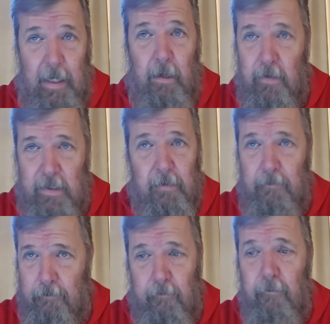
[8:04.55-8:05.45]
They are
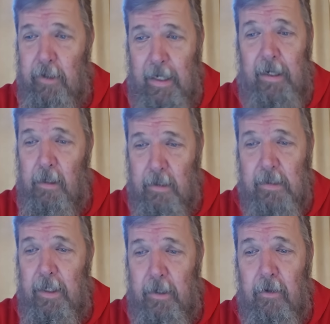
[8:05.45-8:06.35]
some
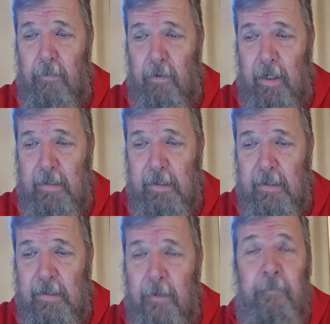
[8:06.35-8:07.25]
ridiculously good
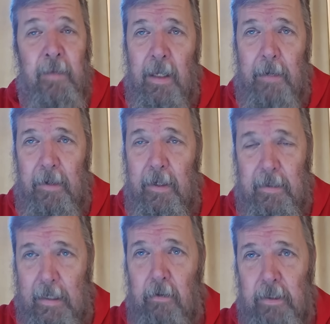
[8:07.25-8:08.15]
prices. I mean,
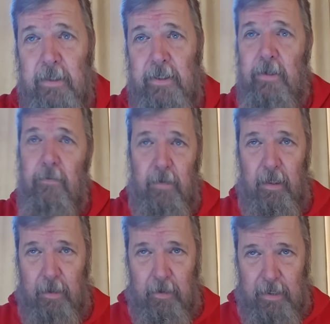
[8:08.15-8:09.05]
a Delta 2, the
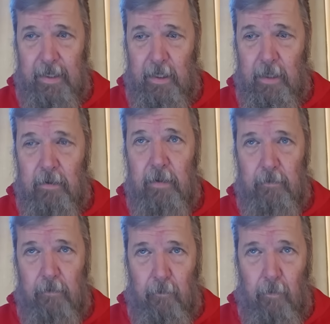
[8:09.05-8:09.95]

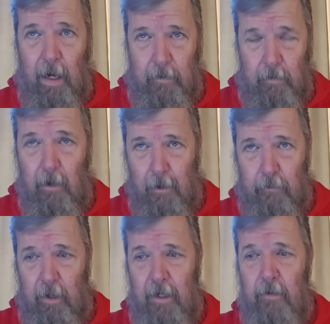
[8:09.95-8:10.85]
1300-watt
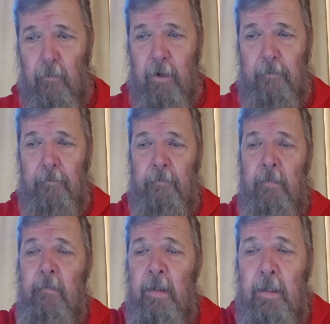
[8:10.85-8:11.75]
upgraded one,
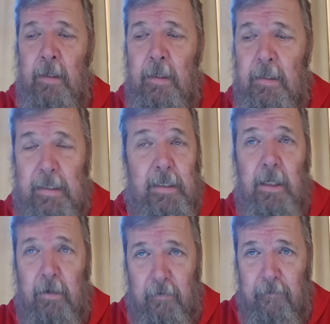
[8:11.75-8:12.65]

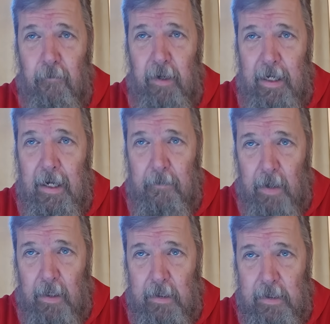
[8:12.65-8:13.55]

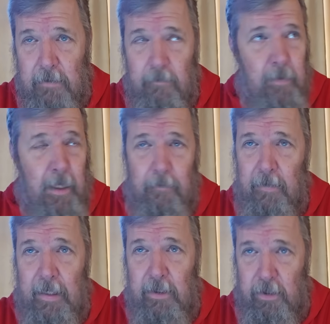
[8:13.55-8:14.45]
$649. Okay,
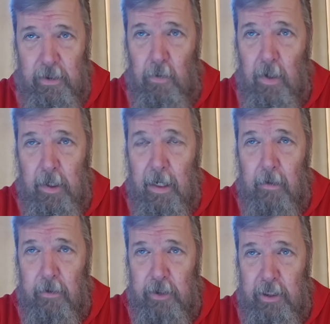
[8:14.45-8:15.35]
that's
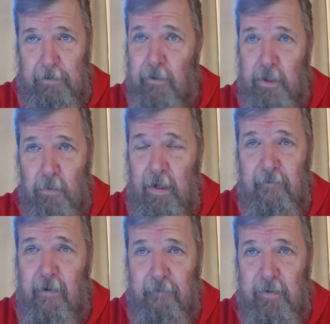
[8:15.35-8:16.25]
$200 cheaper,
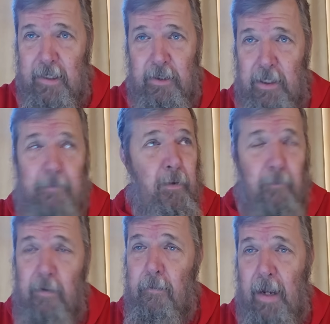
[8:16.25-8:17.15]
25% cheaper than
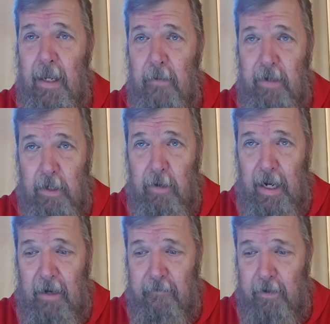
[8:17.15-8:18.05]
we were buying them a year and
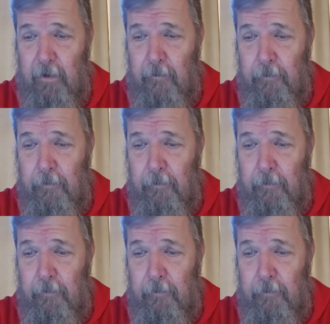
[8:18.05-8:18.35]
a half ago.